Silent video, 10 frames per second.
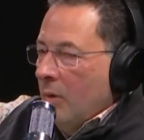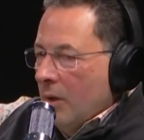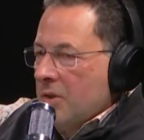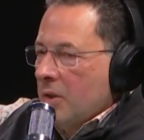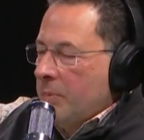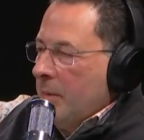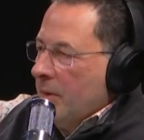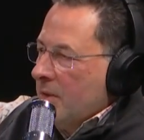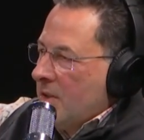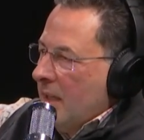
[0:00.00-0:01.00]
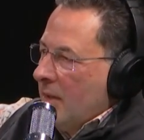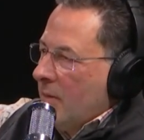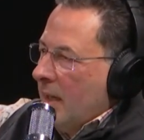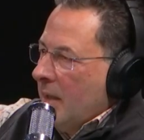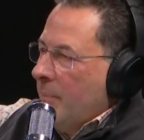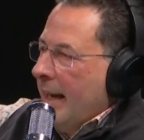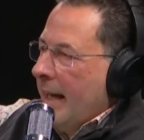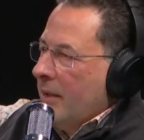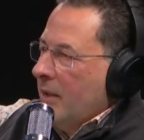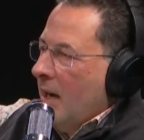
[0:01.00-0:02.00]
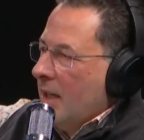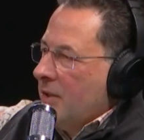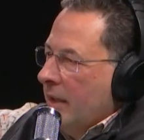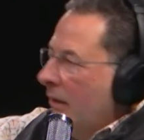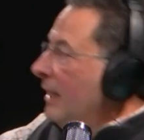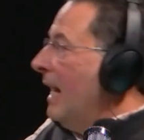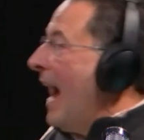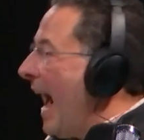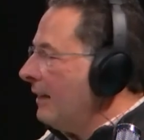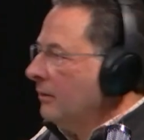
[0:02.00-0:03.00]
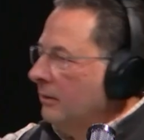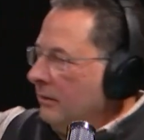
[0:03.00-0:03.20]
Well, those are the people that stand around in the back of the auction. They go, hey!